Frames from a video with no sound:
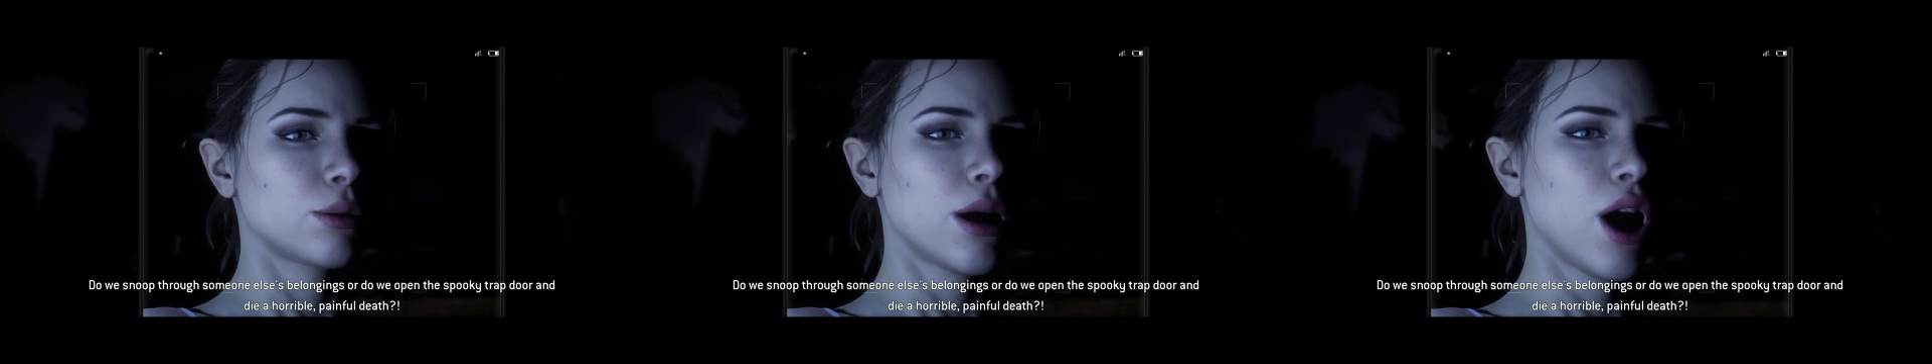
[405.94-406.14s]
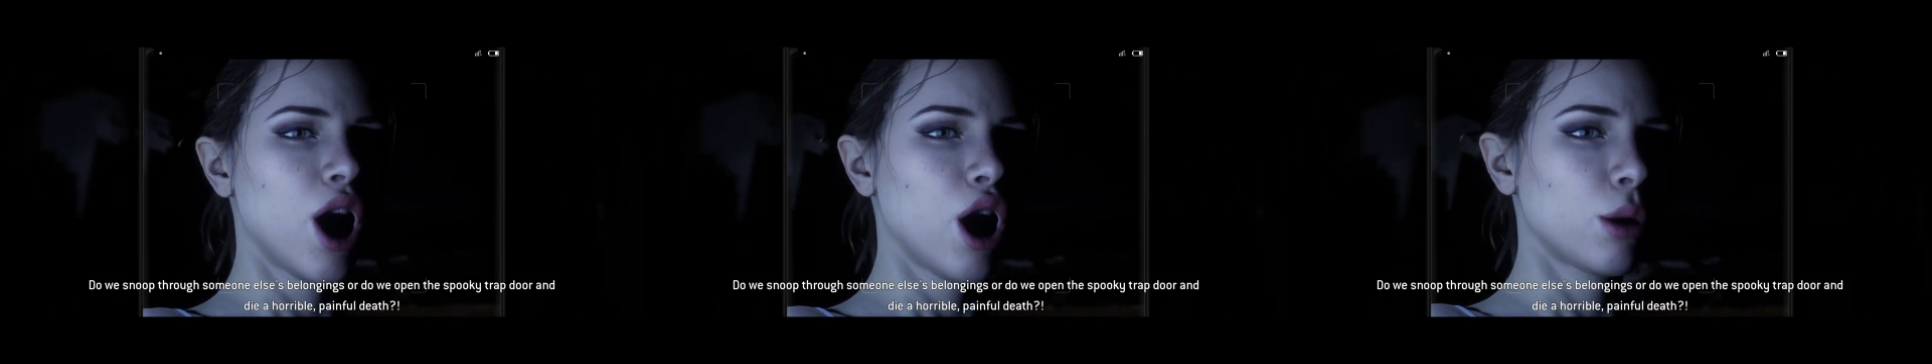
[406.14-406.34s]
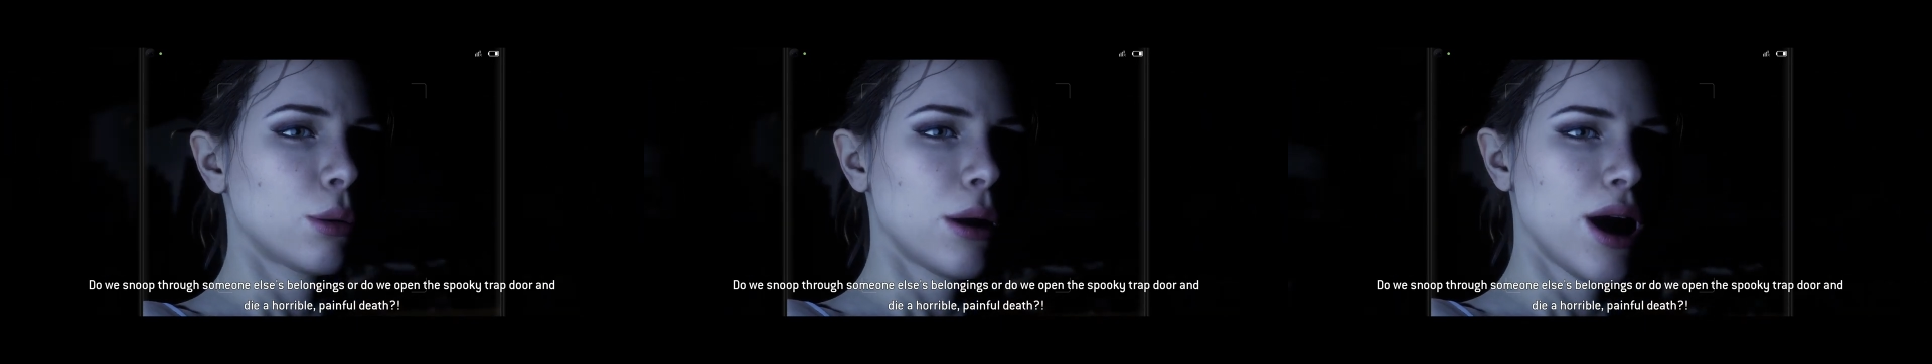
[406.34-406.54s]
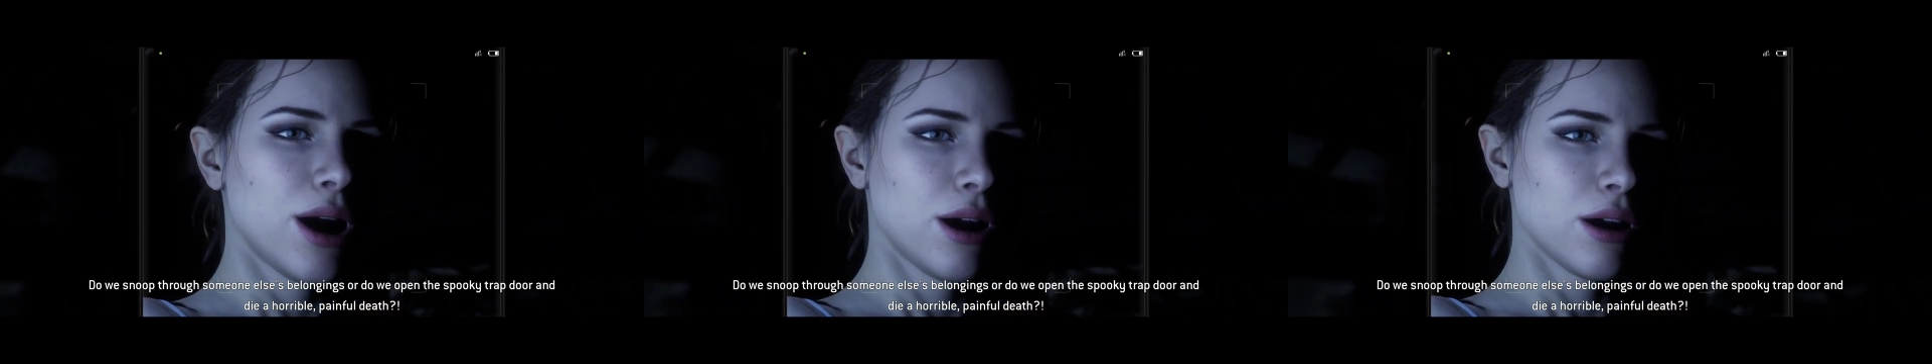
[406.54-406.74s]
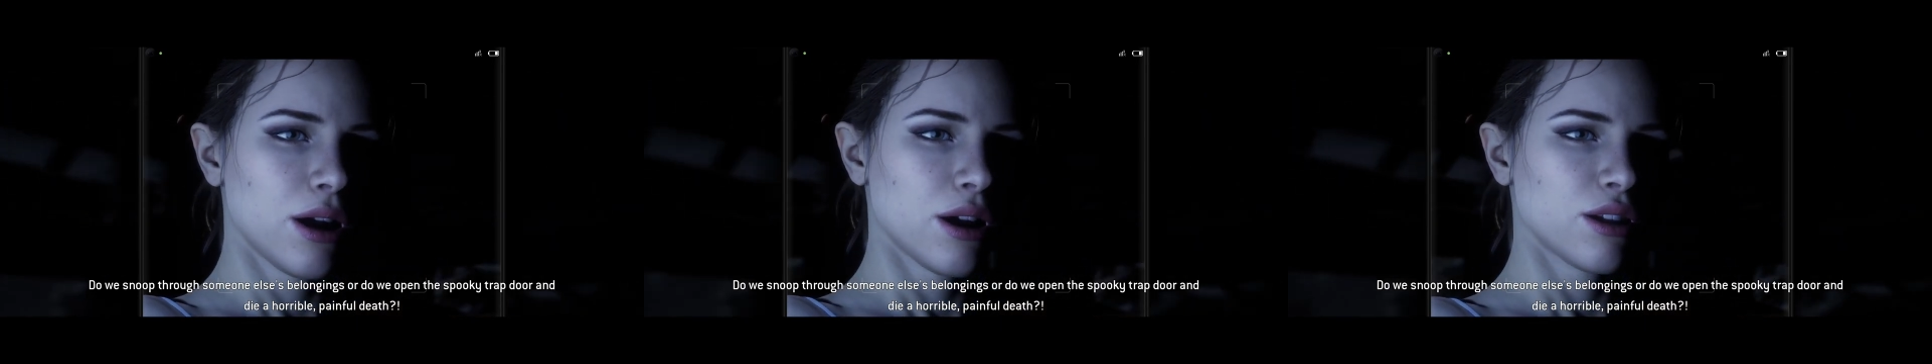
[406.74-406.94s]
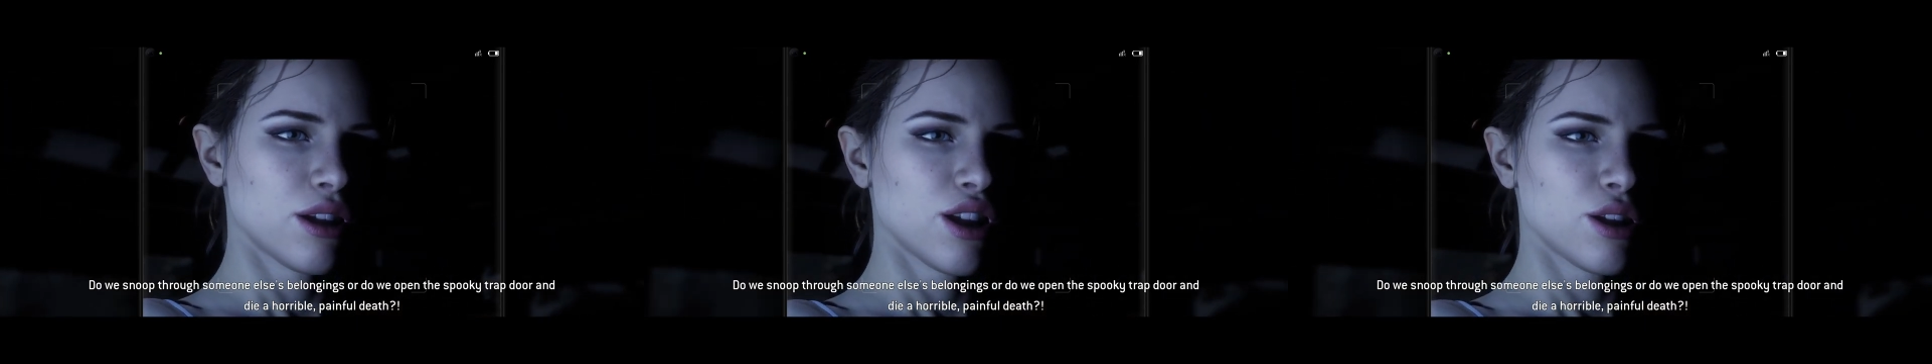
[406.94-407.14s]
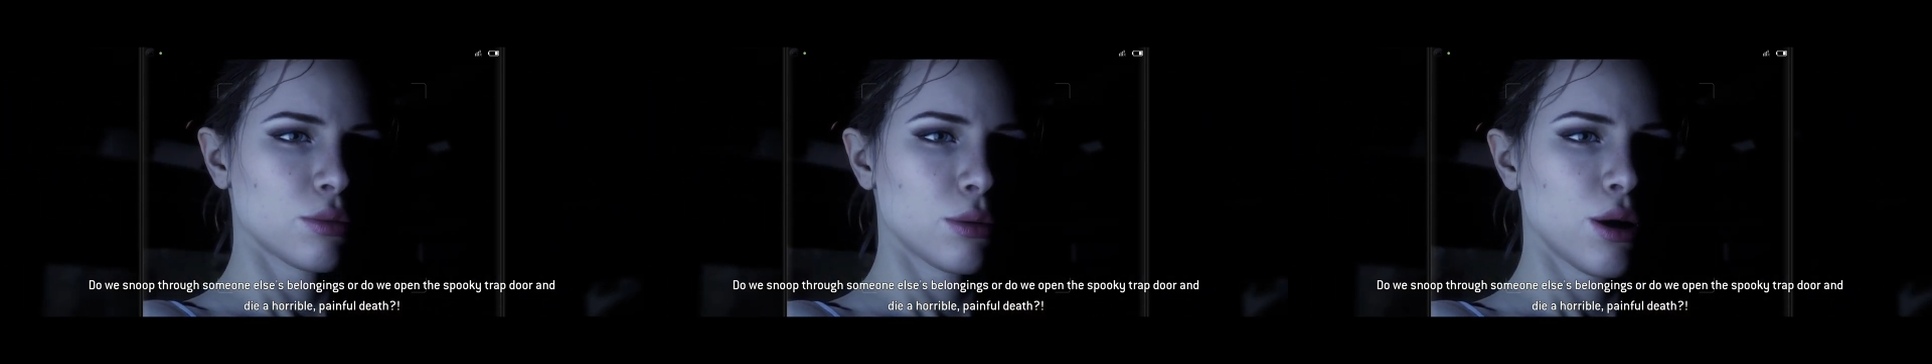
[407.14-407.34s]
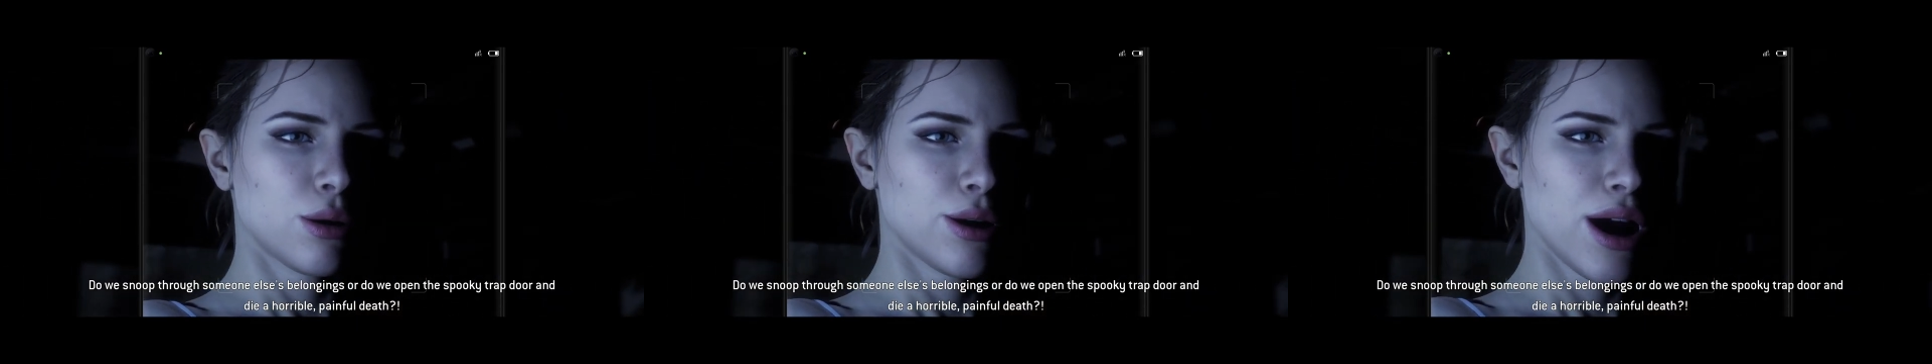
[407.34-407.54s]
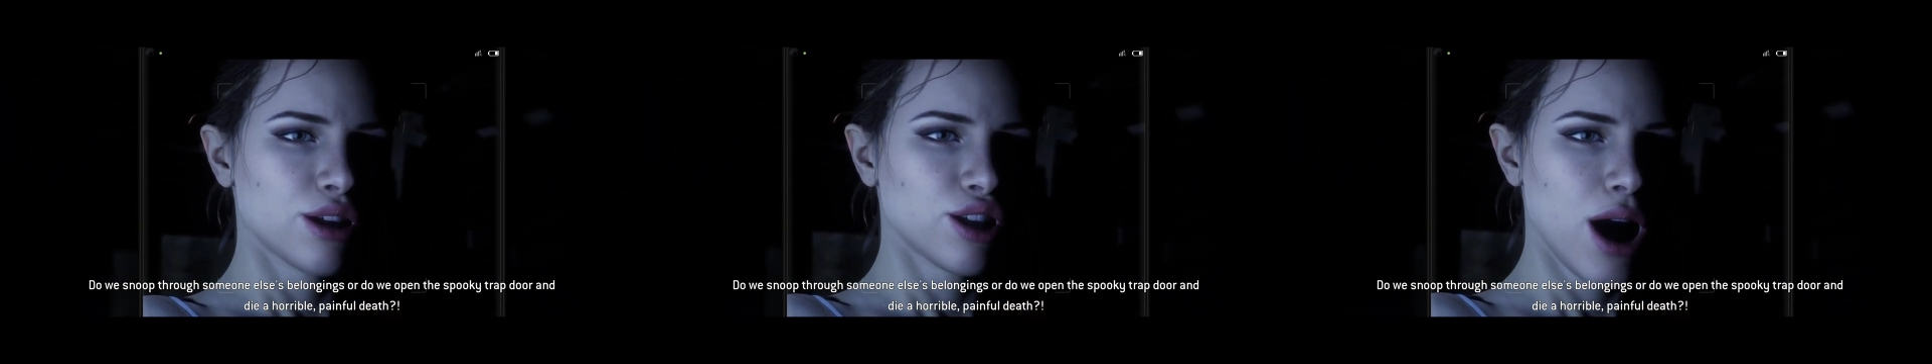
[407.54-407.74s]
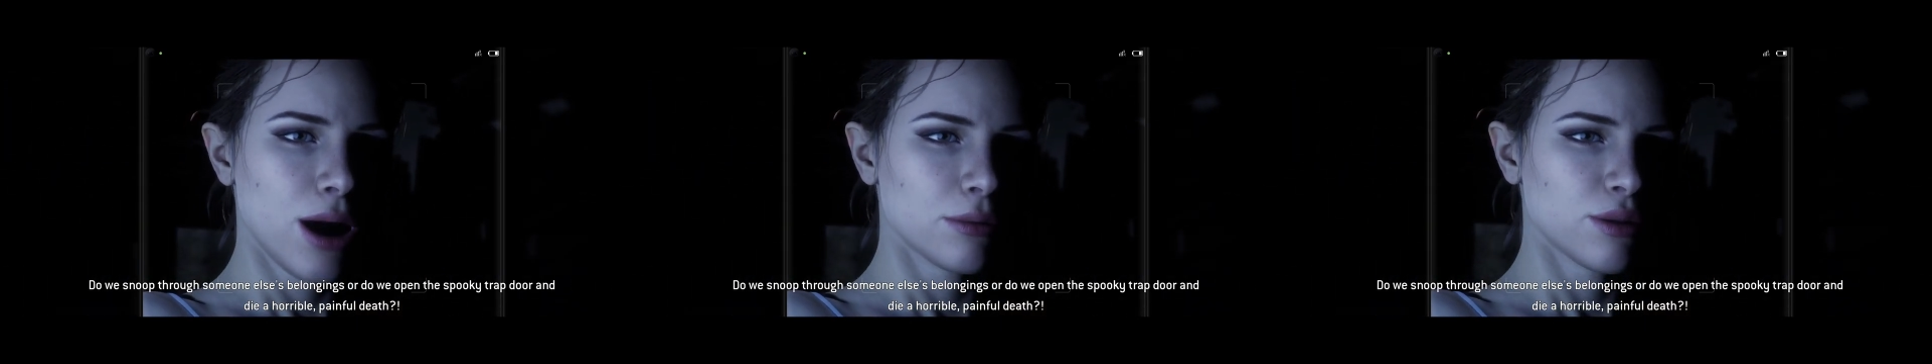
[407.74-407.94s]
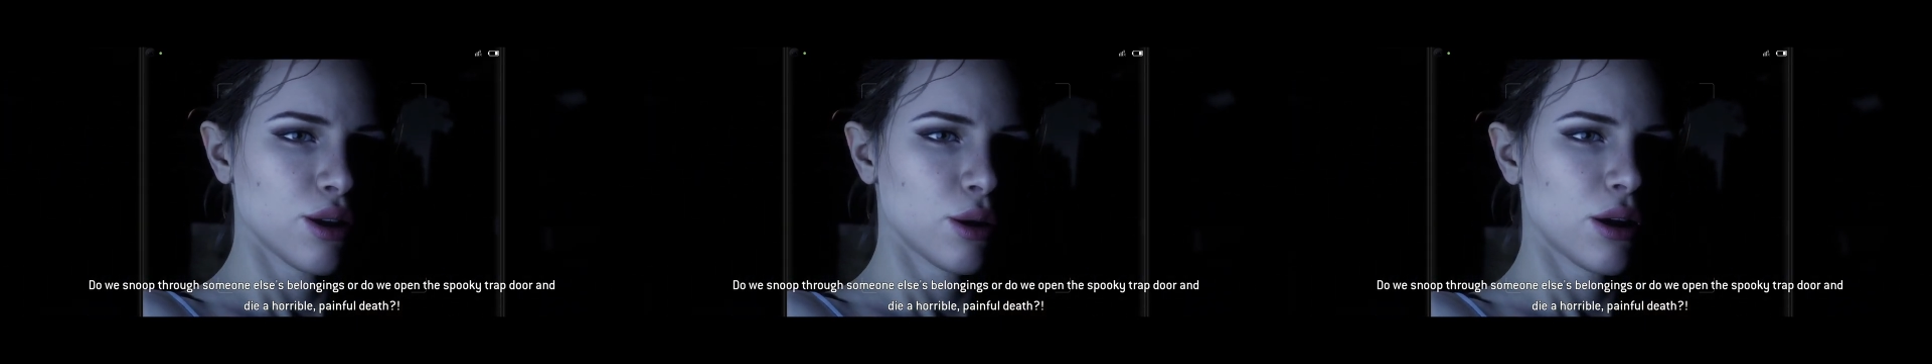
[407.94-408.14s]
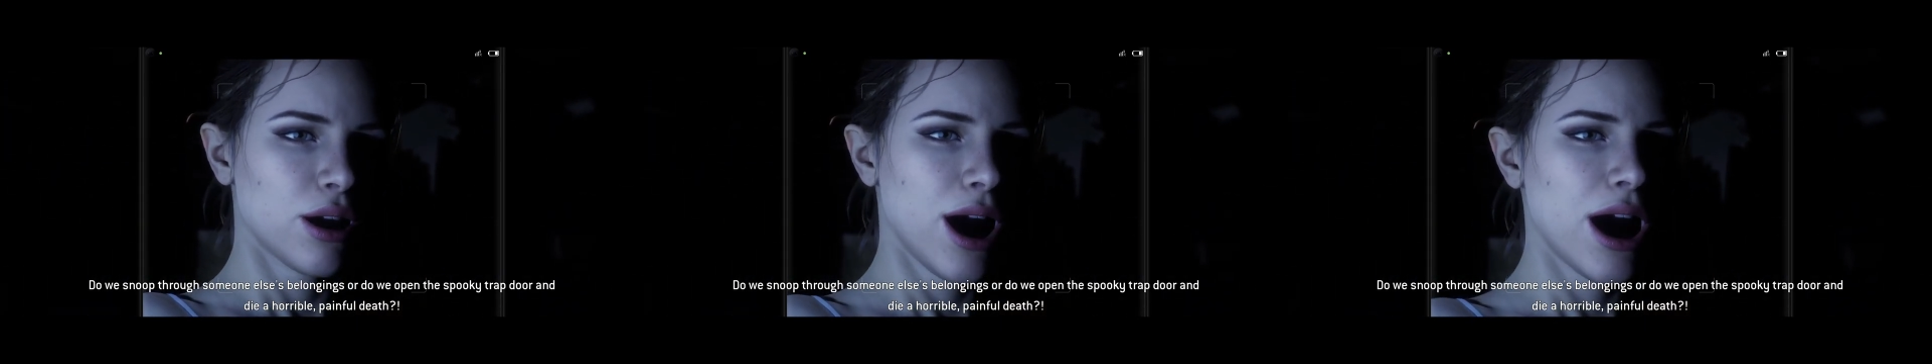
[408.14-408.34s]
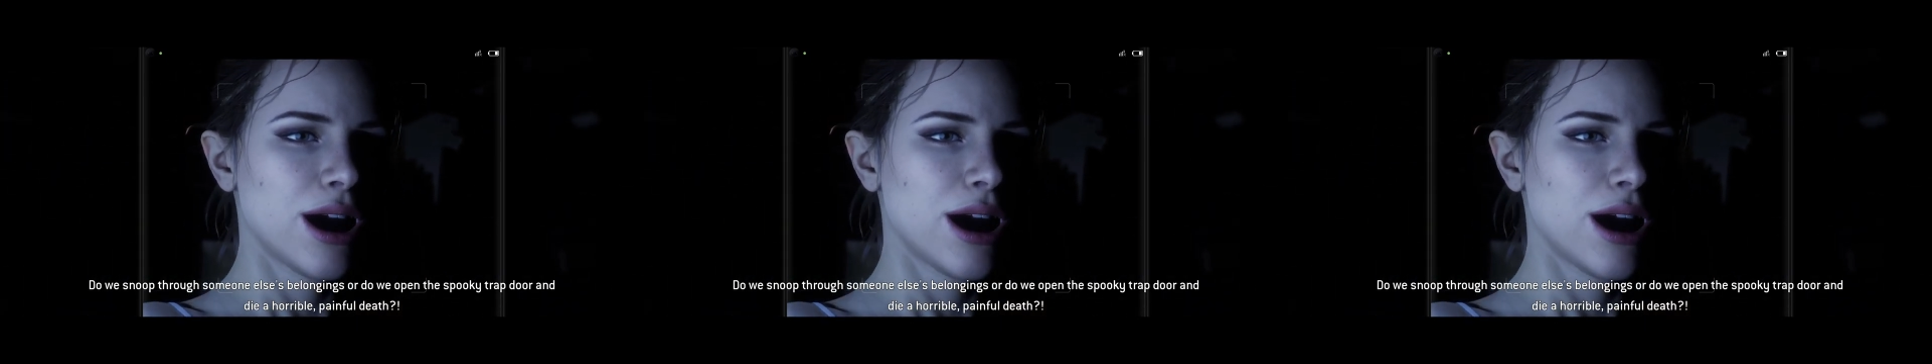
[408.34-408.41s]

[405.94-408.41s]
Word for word: open the spooky trapdoor and